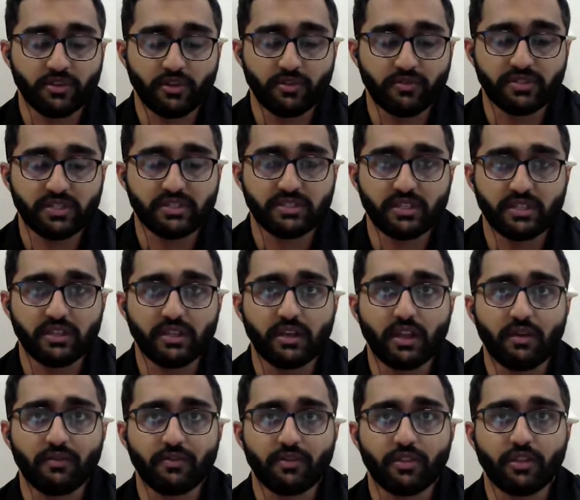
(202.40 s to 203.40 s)
services that
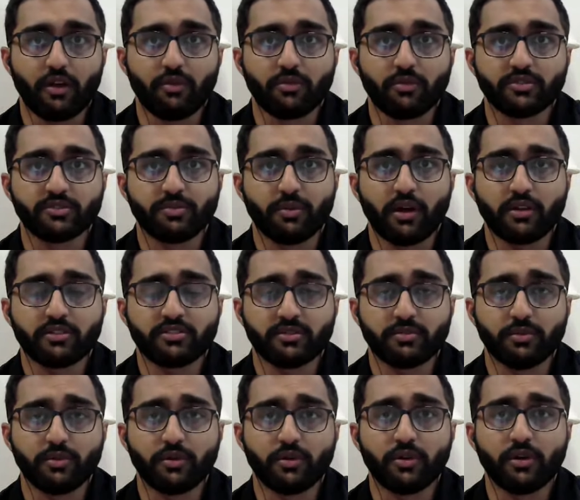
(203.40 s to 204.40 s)
they never thought was
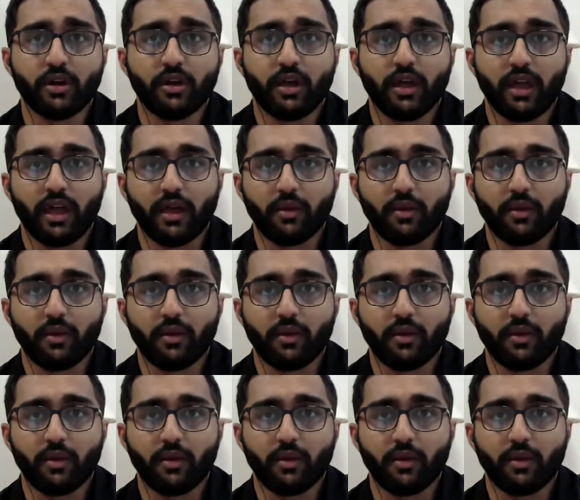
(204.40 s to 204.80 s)
possible.